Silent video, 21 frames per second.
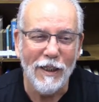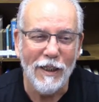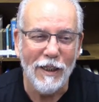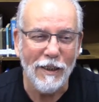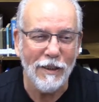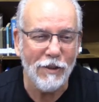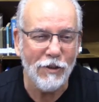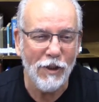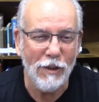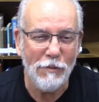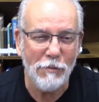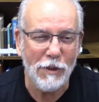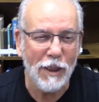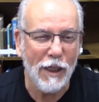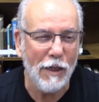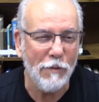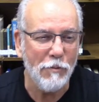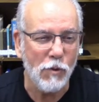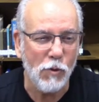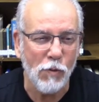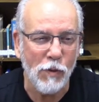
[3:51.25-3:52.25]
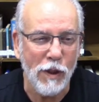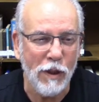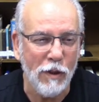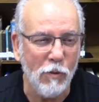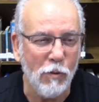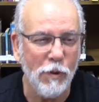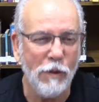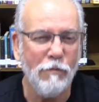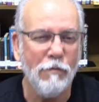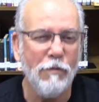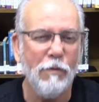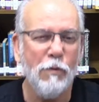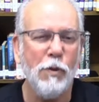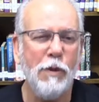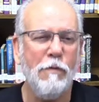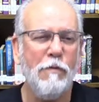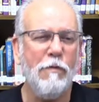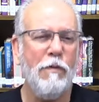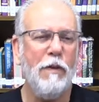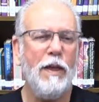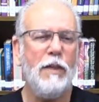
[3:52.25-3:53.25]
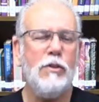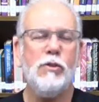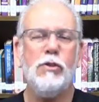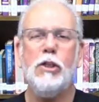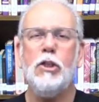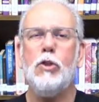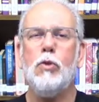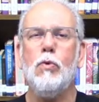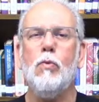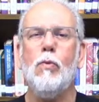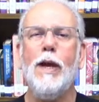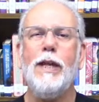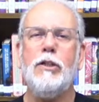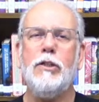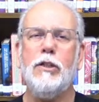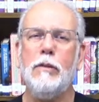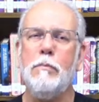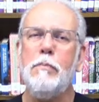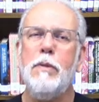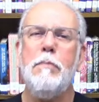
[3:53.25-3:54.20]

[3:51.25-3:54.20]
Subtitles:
And sometimes we face situations,